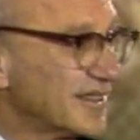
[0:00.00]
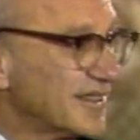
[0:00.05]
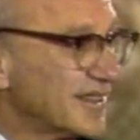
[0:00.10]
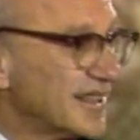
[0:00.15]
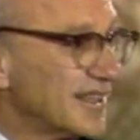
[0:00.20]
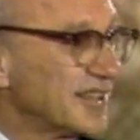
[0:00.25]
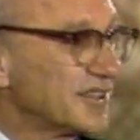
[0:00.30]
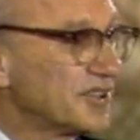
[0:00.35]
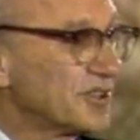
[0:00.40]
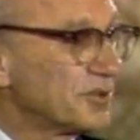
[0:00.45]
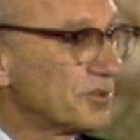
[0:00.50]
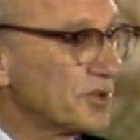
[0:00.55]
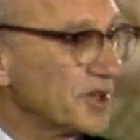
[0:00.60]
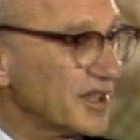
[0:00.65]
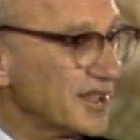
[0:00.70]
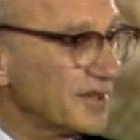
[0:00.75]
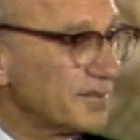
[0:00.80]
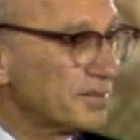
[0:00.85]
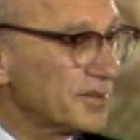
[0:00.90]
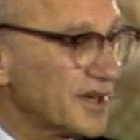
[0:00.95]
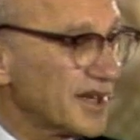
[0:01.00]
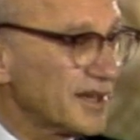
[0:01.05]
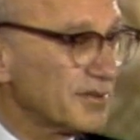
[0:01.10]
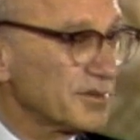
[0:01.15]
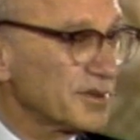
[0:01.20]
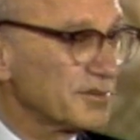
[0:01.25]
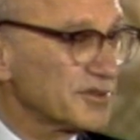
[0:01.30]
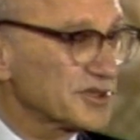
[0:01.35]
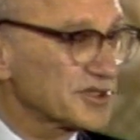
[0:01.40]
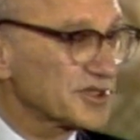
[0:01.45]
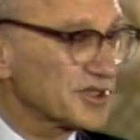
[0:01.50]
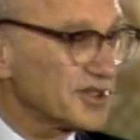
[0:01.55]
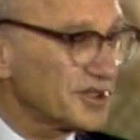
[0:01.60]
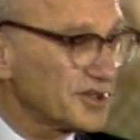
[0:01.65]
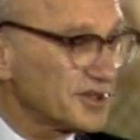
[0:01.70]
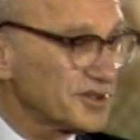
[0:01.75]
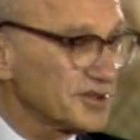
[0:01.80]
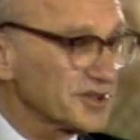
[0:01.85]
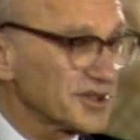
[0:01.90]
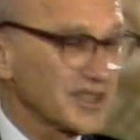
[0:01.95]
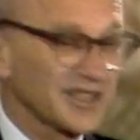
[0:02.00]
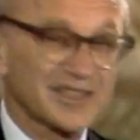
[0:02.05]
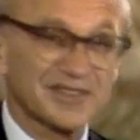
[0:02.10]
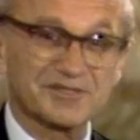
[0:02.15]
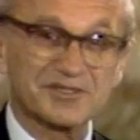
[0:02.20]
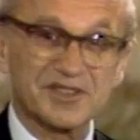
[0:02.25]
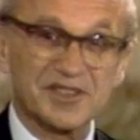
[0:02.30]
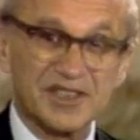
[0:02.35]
And the real problem is to hold down